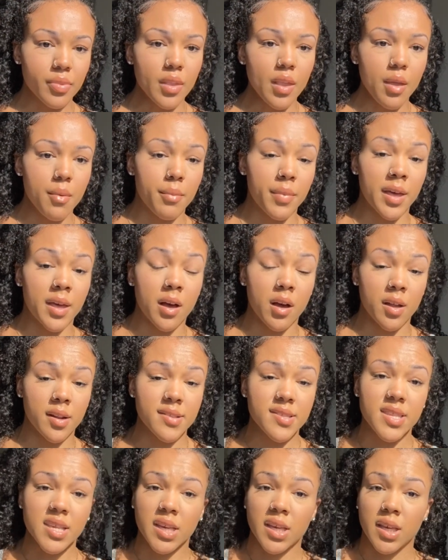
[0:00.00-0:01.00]
But
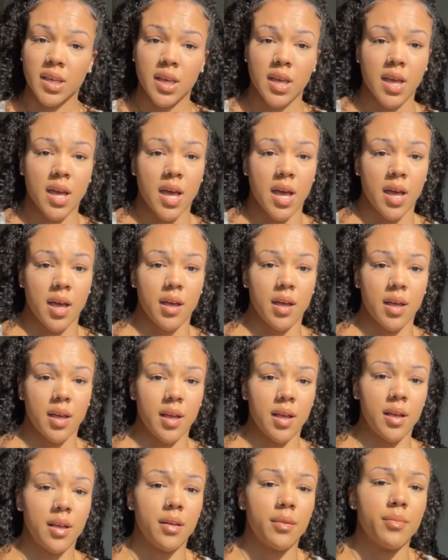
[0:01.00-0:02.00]
honestly,
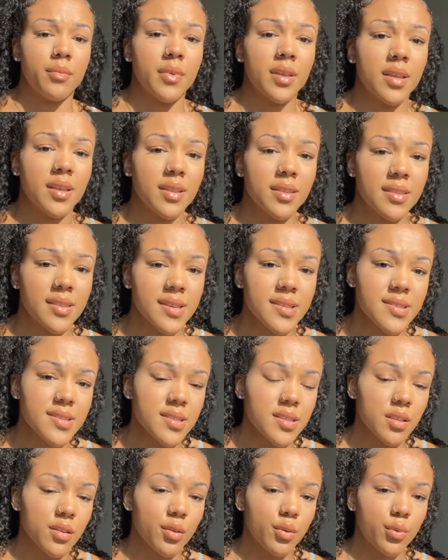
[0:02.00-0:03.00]
um, this is a
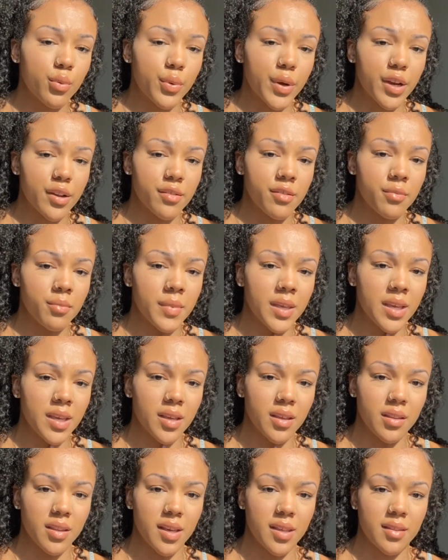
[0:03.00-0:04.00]
little weird to me,
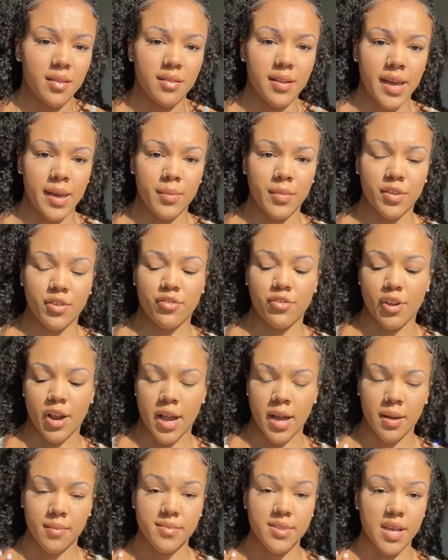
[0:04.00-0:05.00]
like the diamond
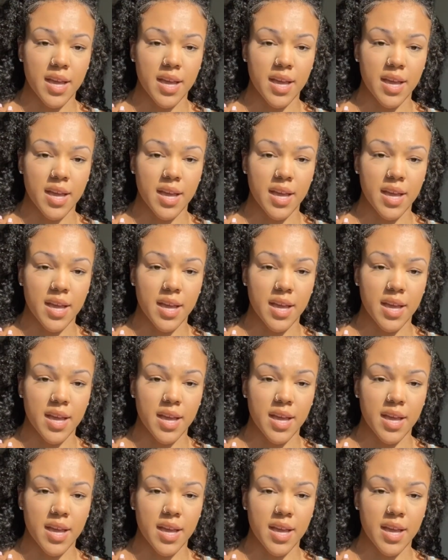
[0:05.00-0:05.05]
straps.